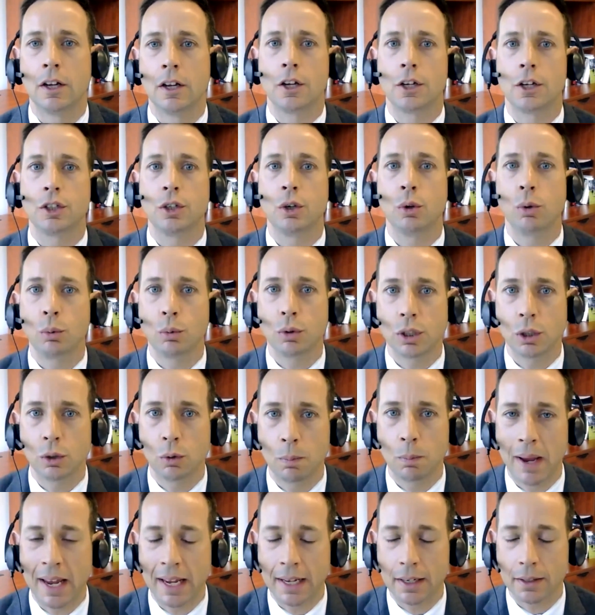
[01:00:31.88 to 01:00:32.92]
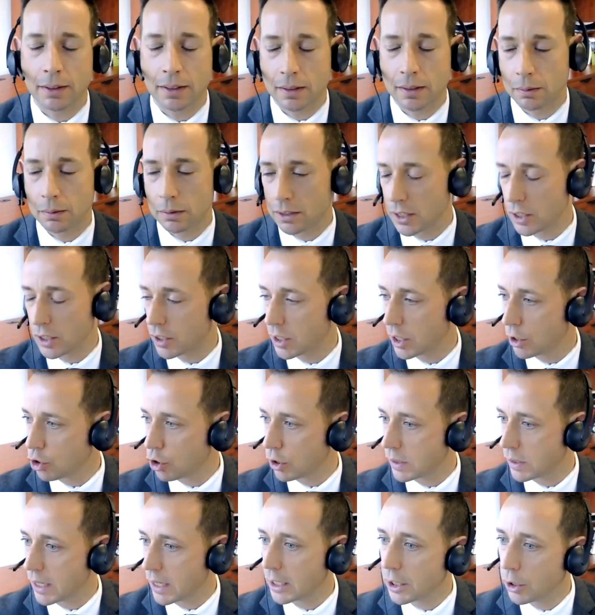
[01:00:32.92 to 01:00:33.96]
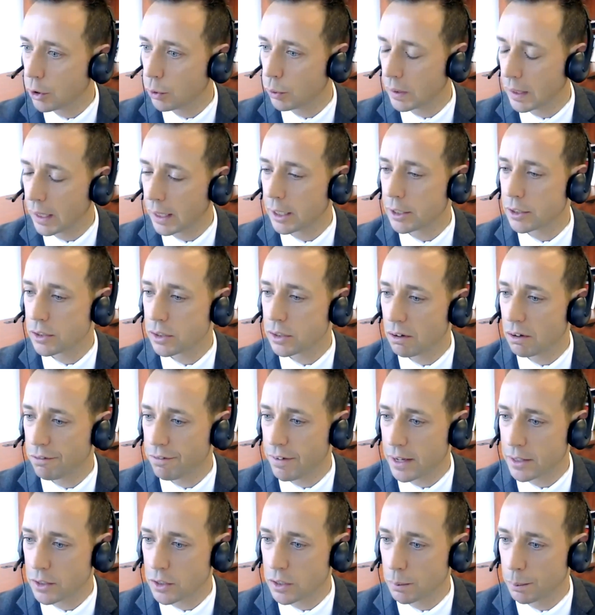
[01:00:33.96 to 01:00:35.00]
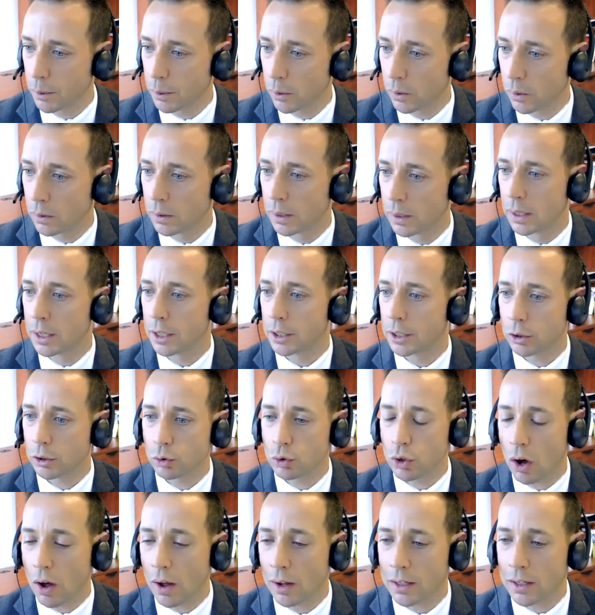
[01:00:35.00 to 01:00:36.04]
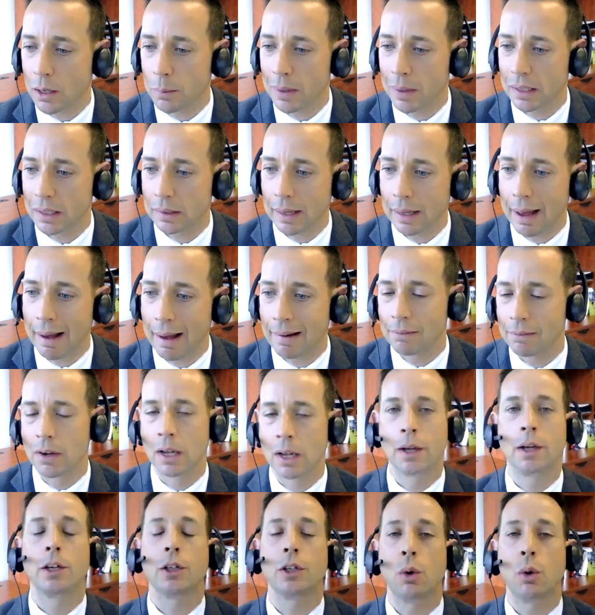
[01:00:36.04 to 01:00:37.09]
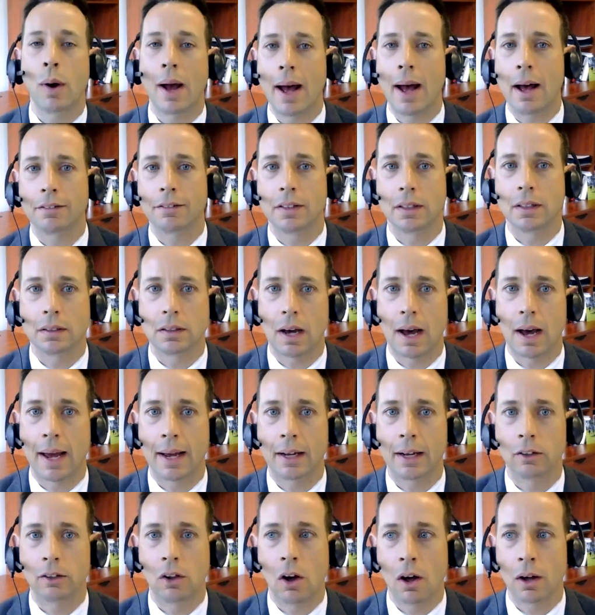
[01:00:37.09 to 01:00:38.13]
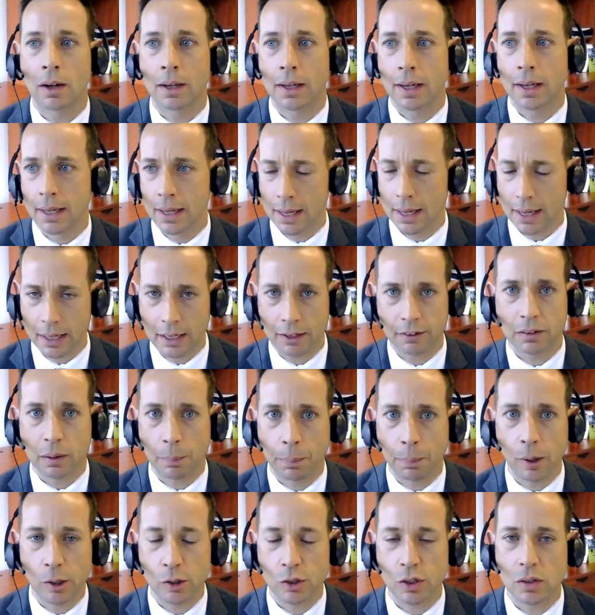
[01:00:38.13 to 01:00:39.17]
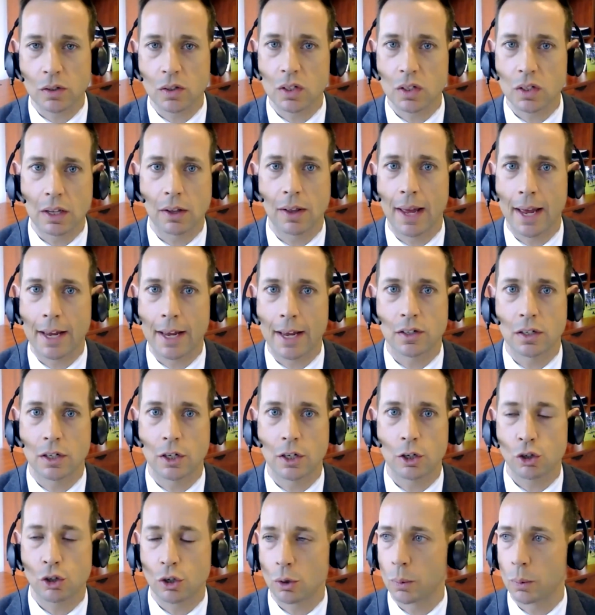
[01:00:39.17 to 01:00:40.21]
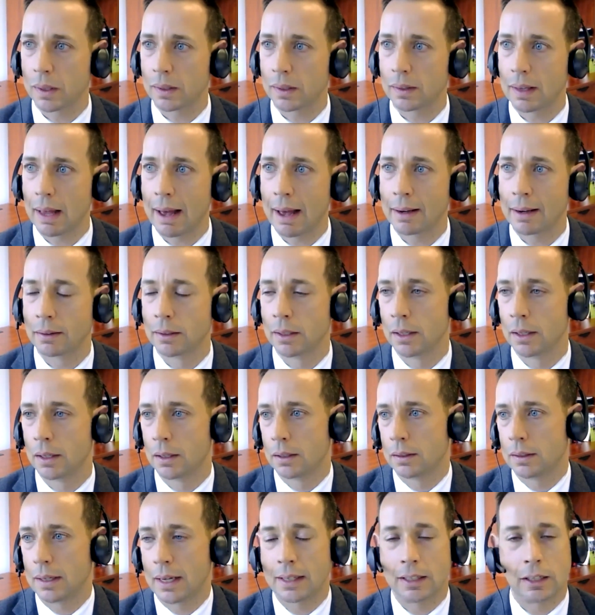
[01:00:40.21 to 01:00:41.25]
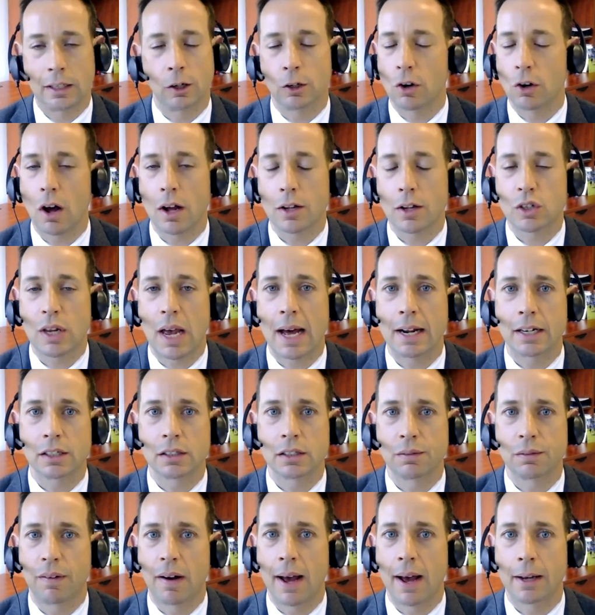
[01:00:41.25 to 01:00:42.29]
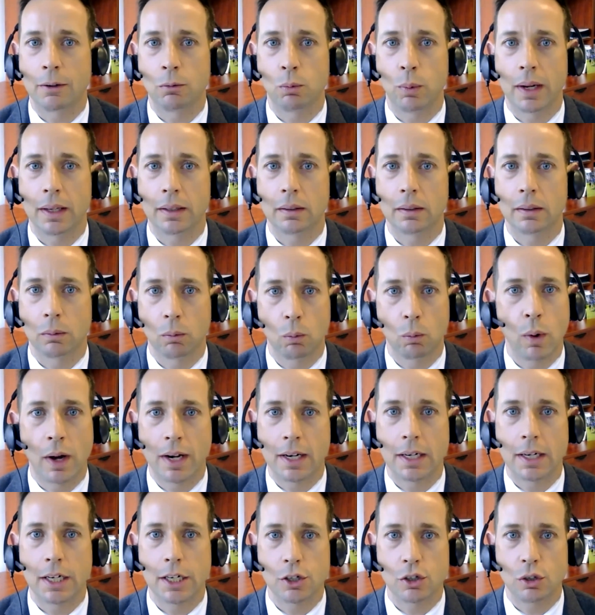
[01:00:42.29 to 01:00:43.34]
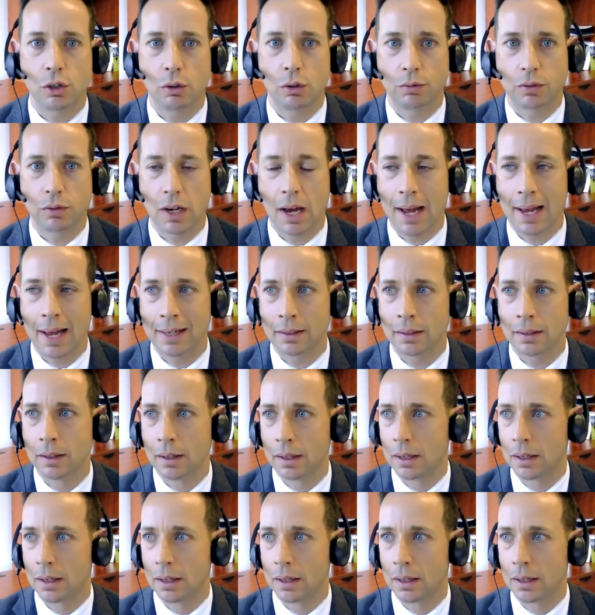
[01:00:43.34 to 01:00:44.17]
you make a decision that you think is defensible, you document that, you have the dialogue, and if the person still has an issue with that and they're not satisfied with what it is you've done,